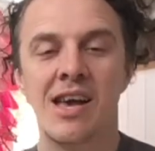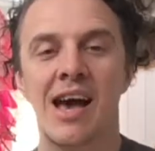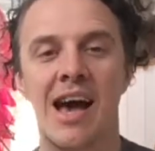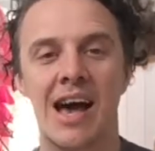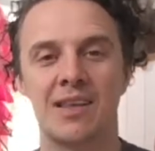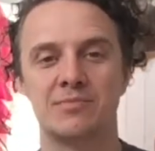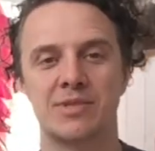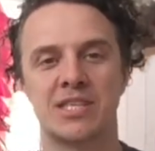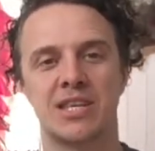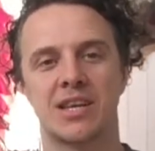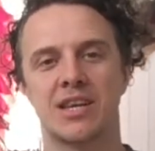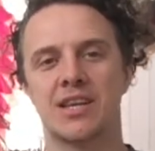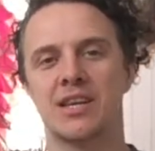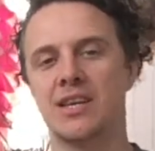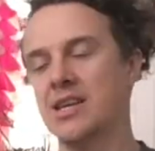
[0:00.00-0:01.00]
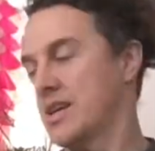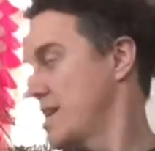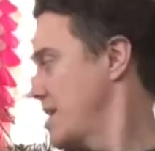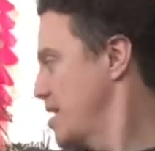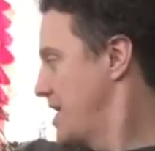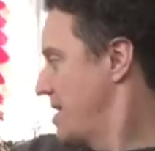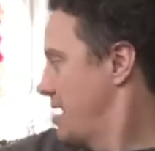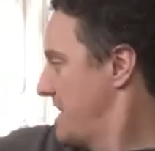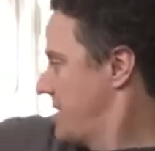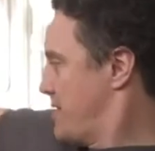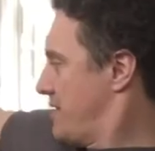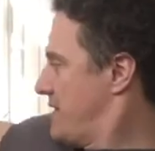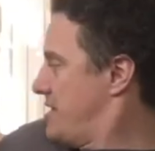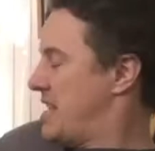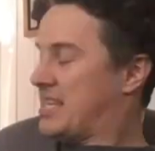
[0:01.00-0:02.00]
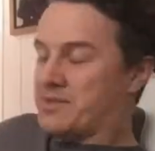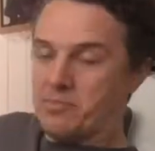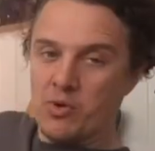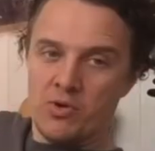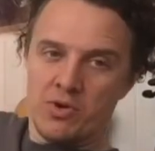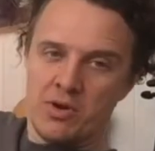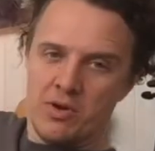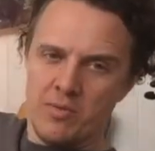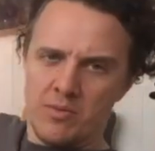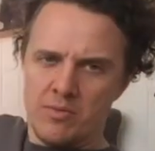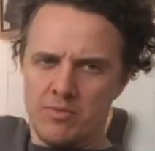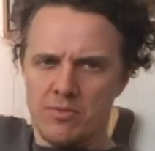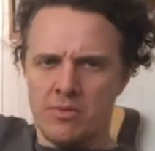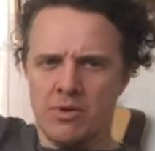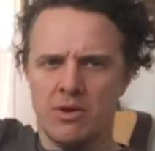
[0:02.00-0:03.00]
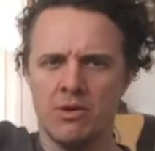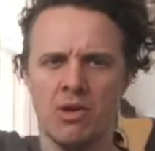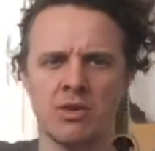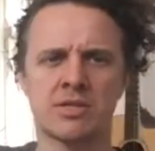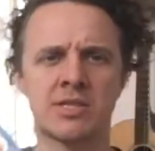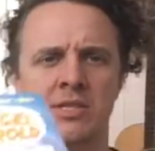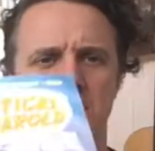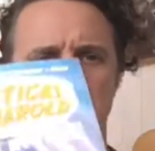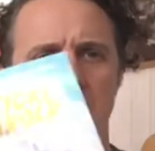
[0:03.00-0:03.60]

and particularly this book, Lost